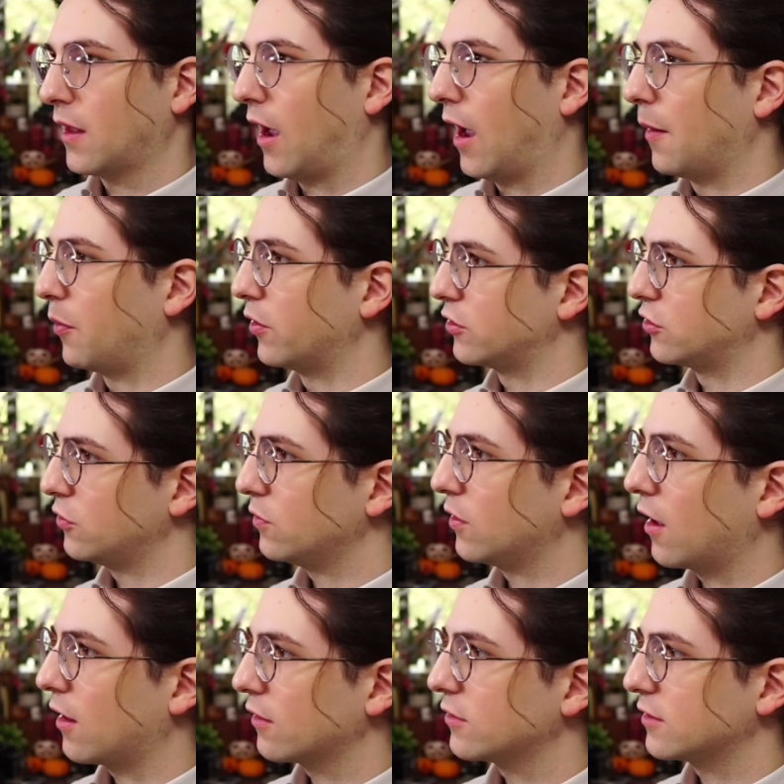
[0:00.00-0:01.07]
I put two
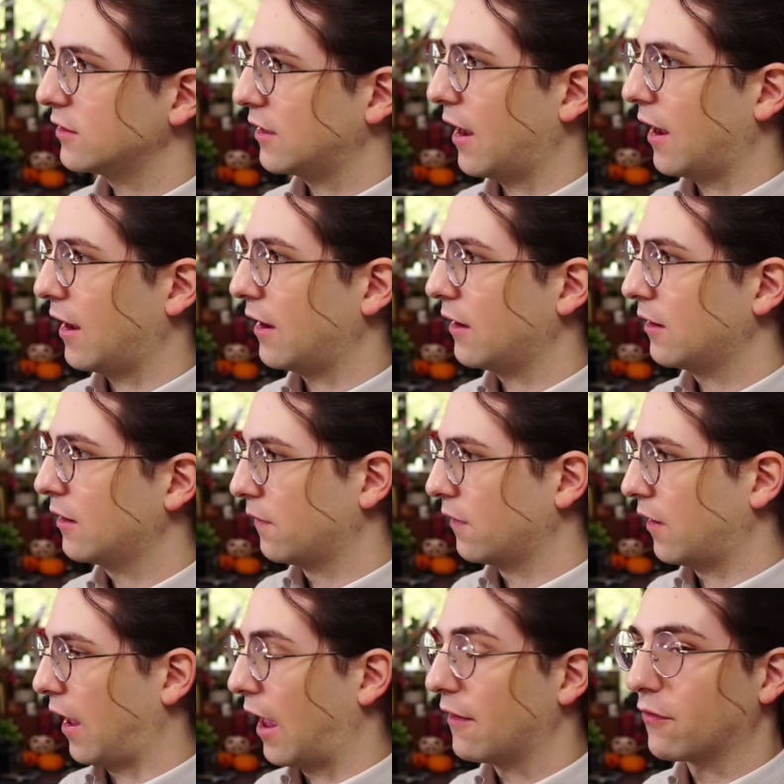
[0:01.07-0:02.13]
dollars a day
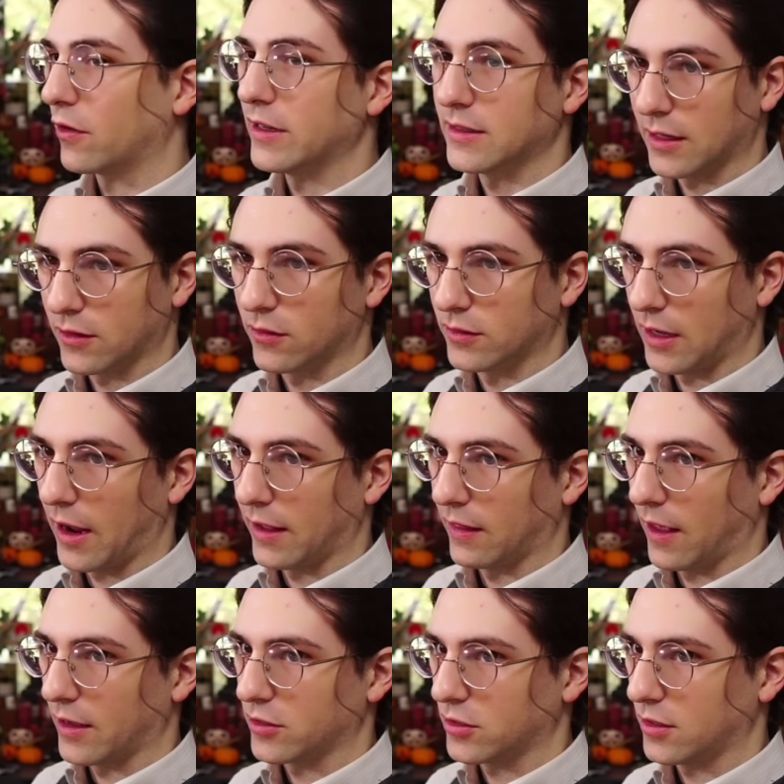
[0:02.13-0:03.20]
every single day
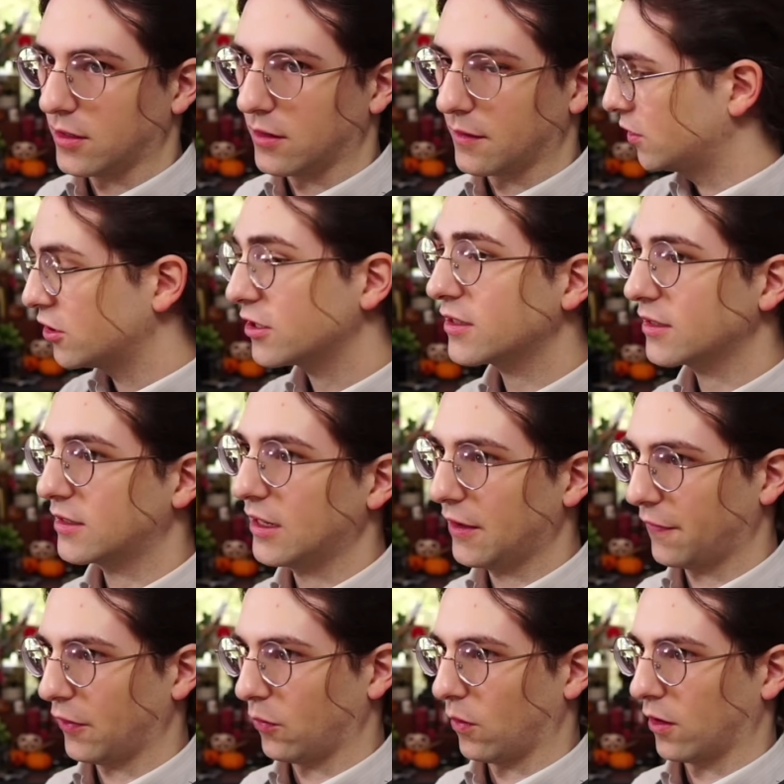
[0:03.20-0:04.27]
last year just to see if
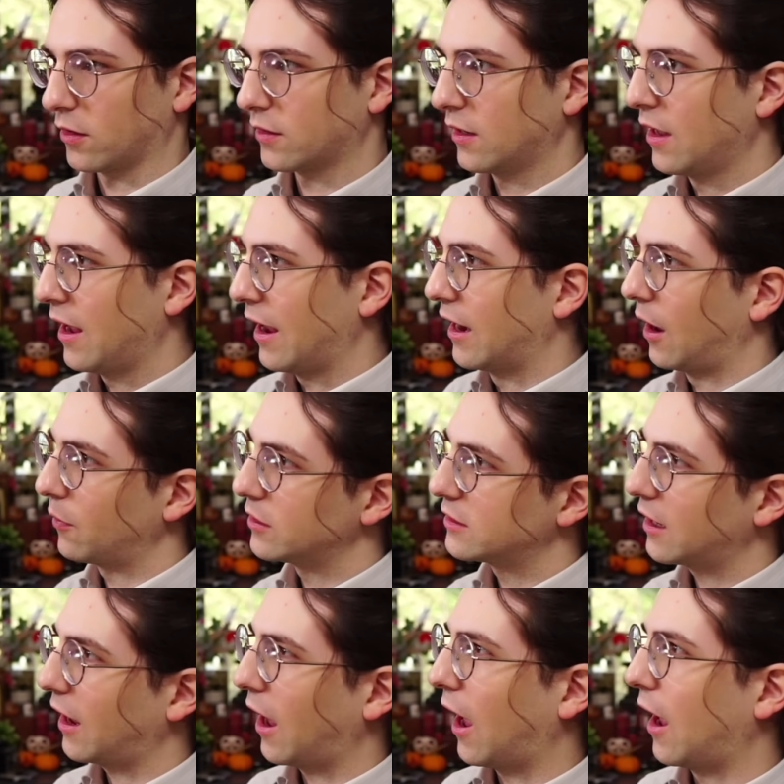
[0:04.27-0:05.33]
it worked. And I would
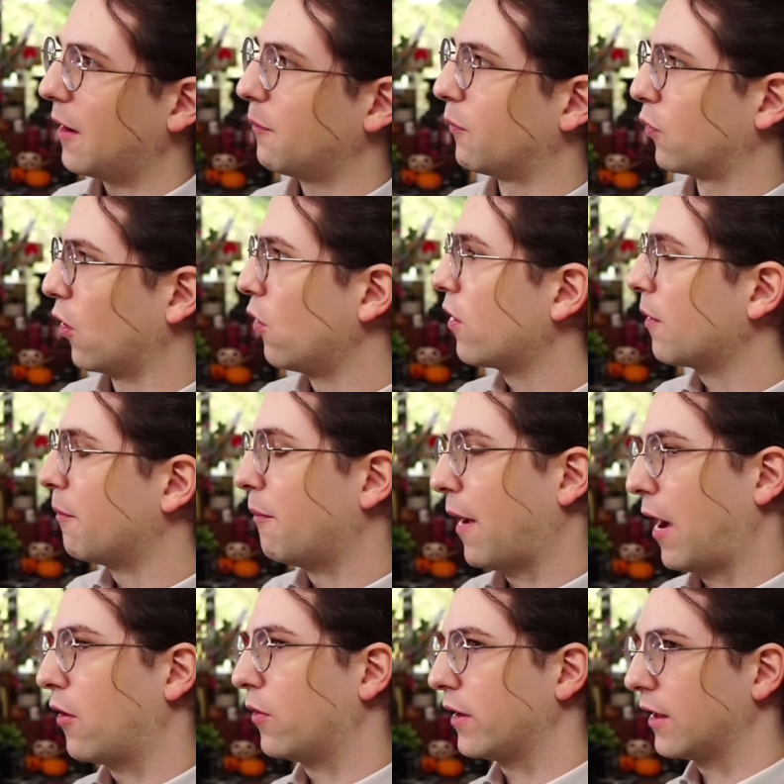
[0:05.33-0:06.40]
say I broke
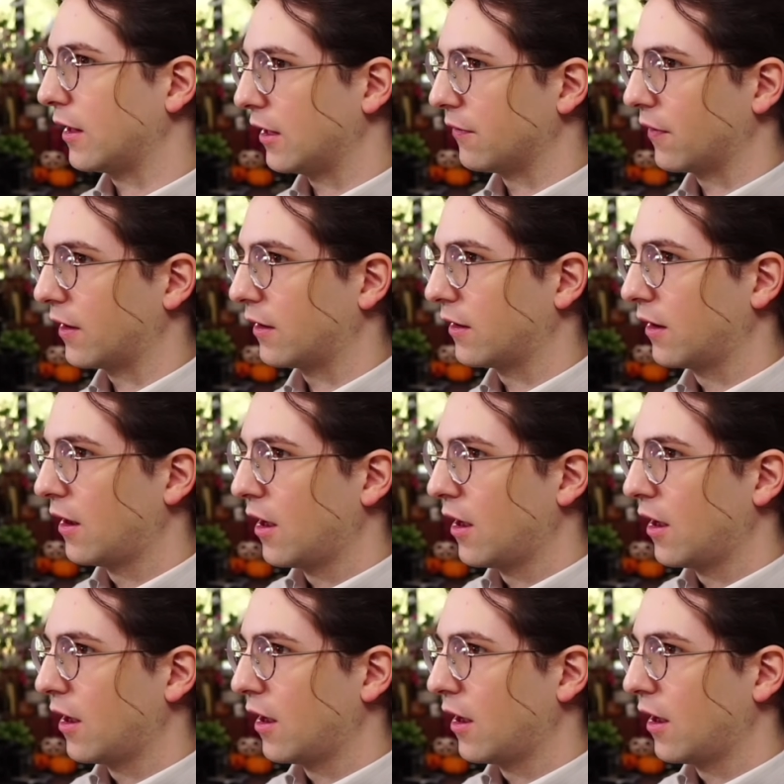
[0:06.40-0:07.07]
about even.